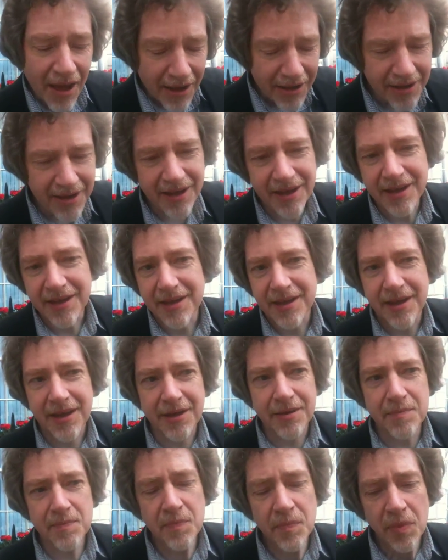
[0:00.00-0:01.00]
Okay.
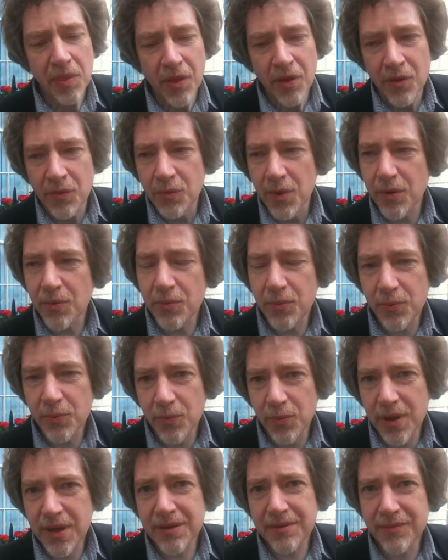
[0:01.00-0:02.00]
Well,
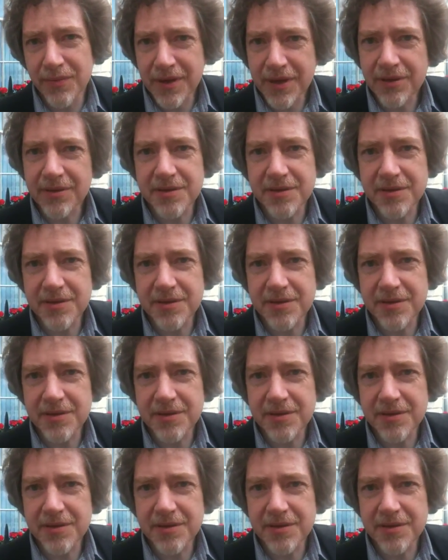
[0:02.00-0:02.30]
we